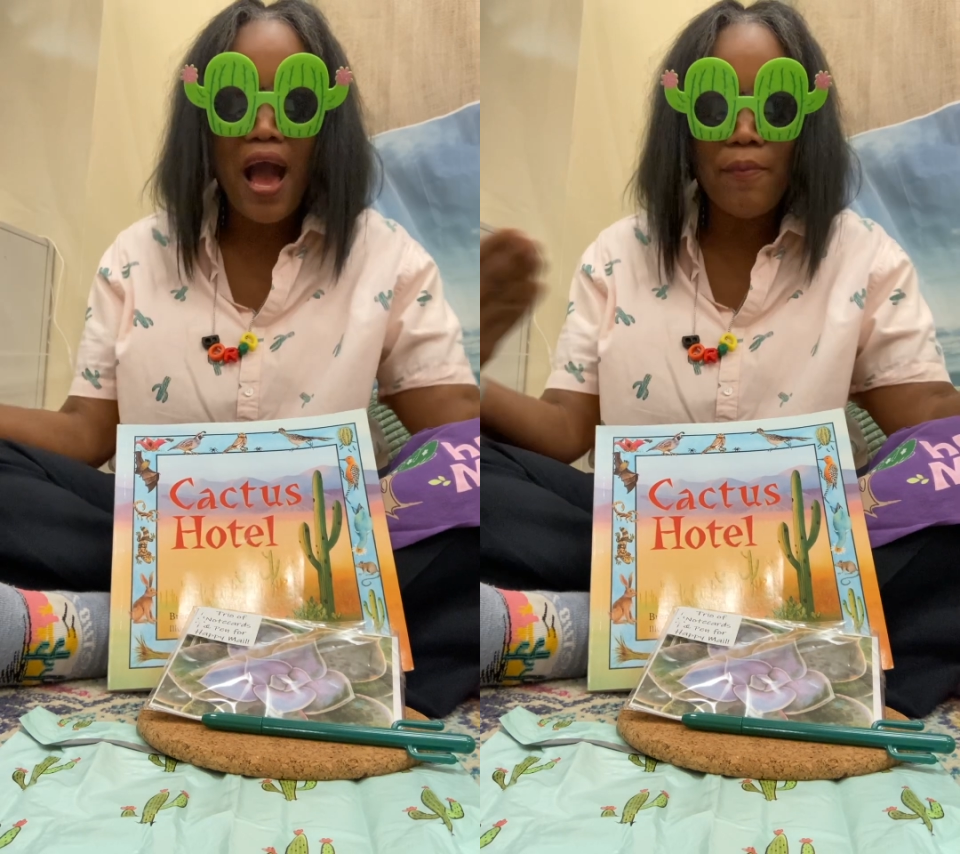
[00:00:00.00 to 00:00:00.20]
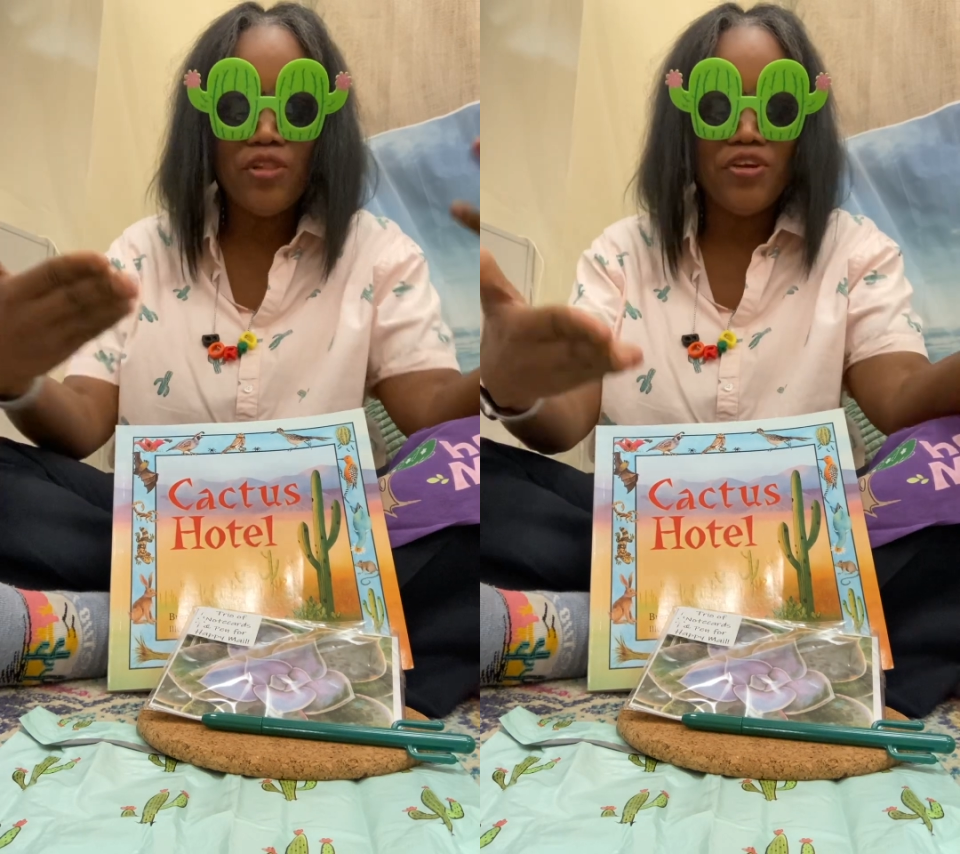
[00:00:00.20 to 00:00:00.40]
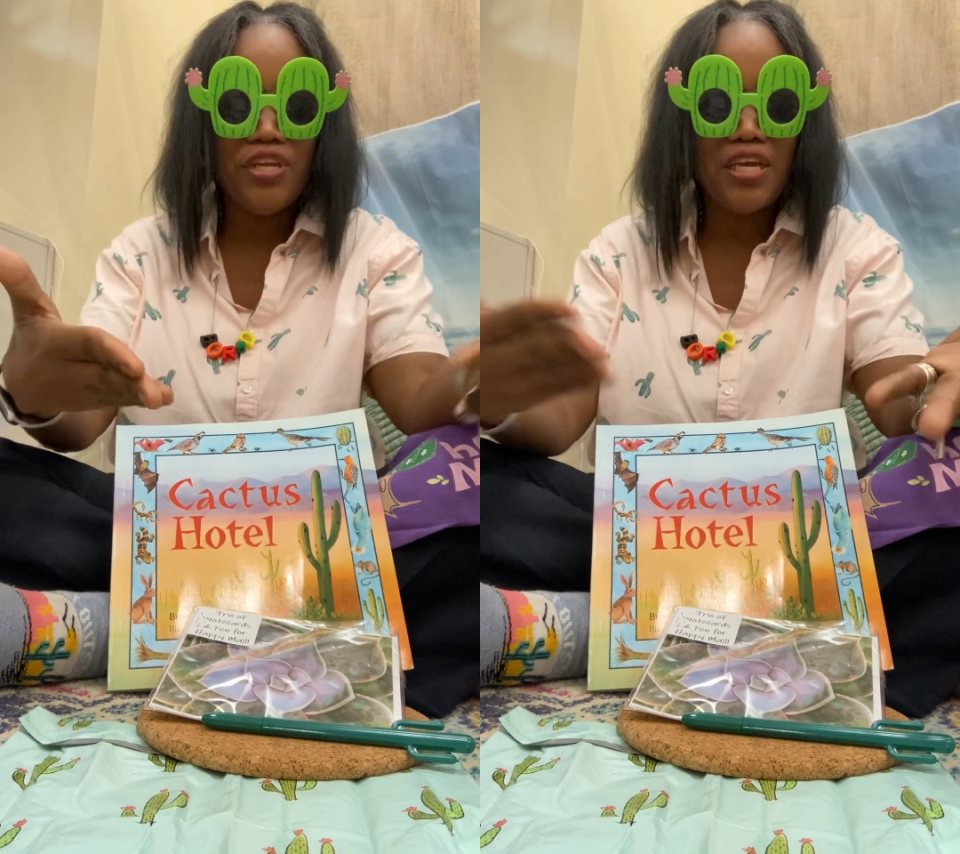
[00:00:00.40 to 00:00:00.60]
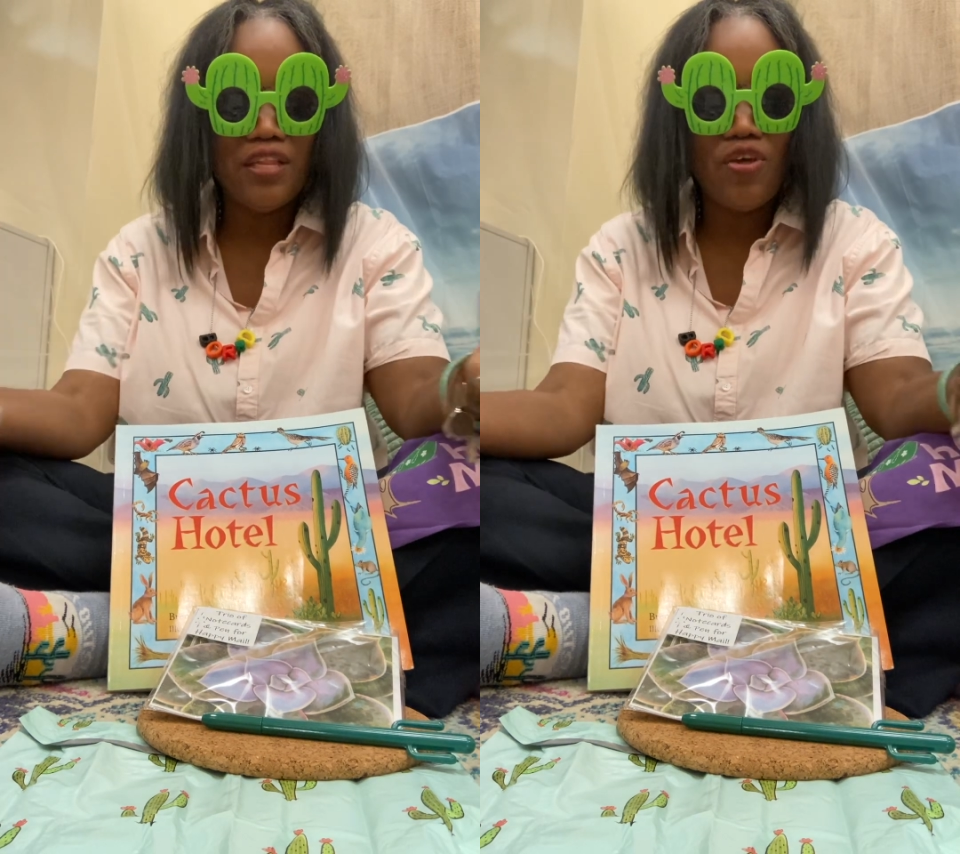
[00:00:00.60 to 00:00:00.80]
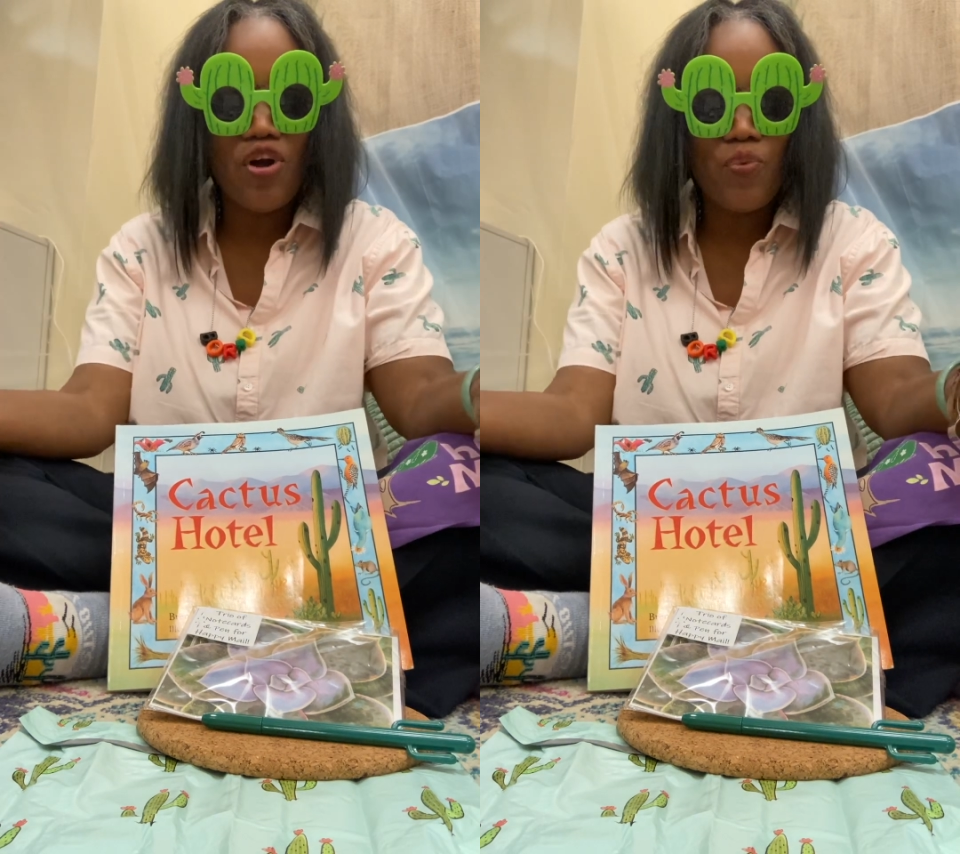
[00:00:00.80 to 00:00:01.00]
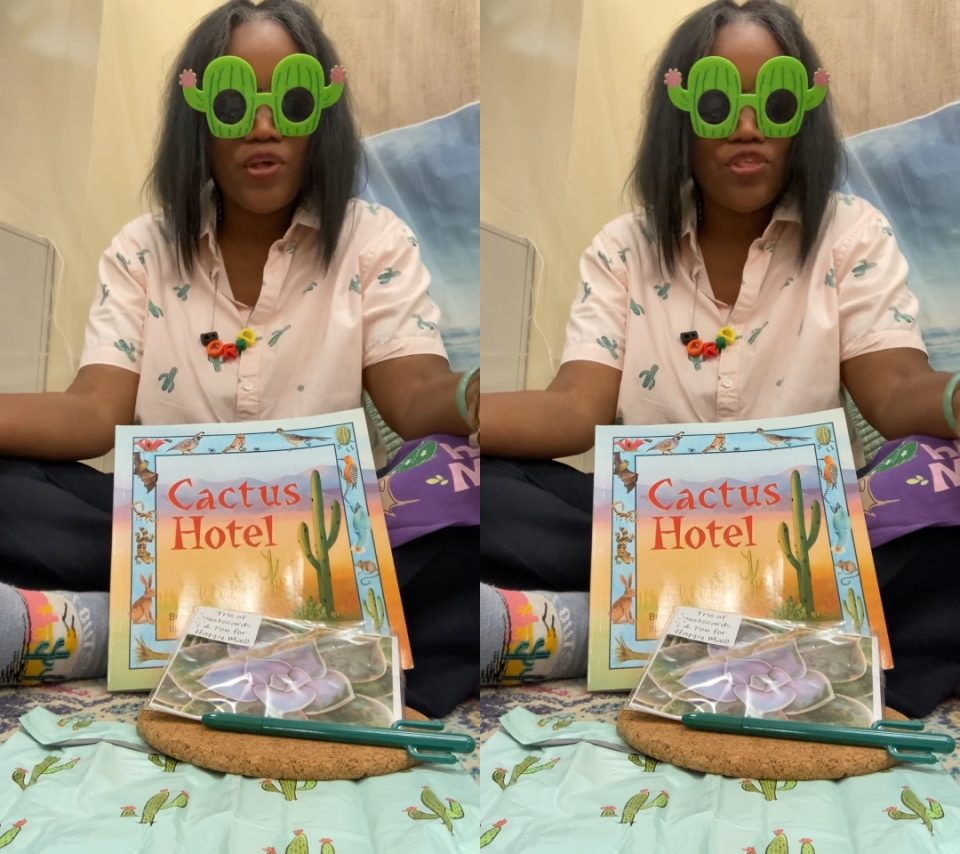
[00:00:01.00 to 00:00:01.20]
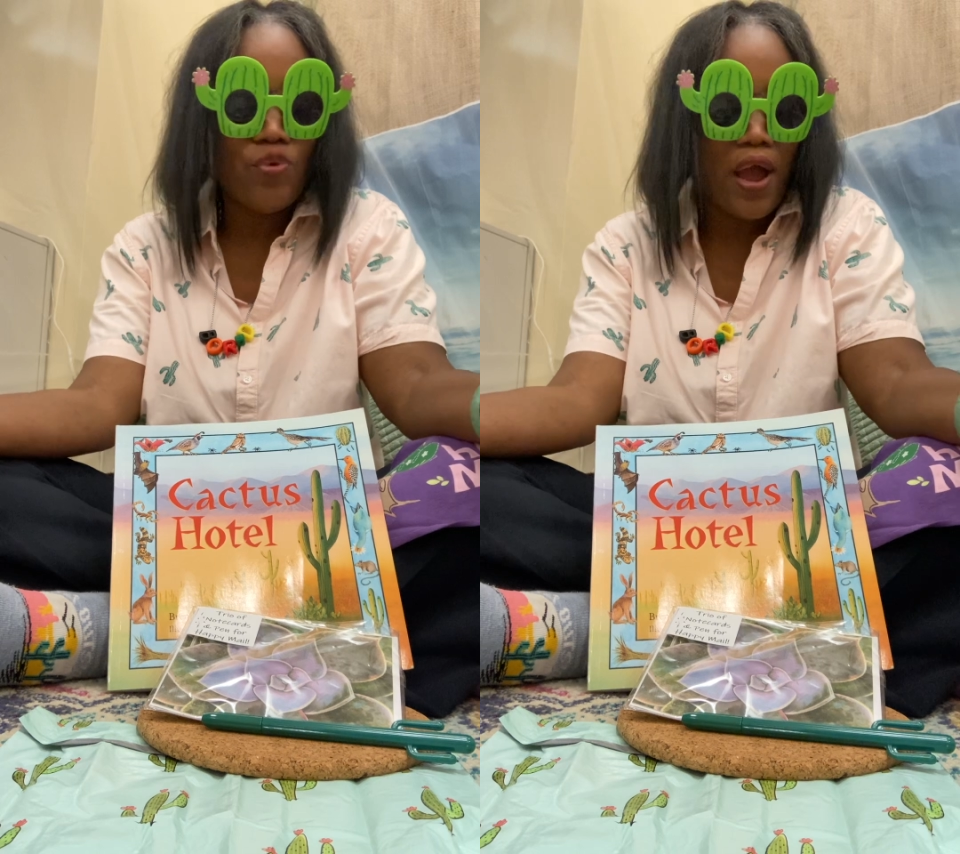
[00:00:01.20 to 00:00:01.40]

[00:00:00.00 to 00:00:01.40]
I'm learning along with you.